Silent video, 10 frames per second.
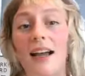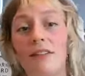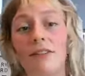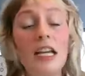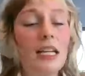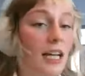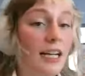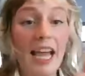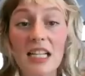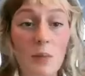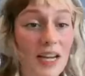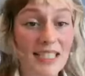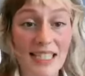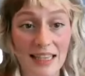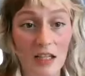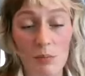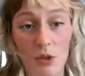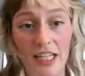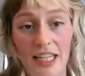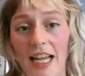I've done XYZ in the
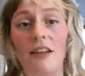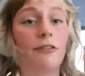community.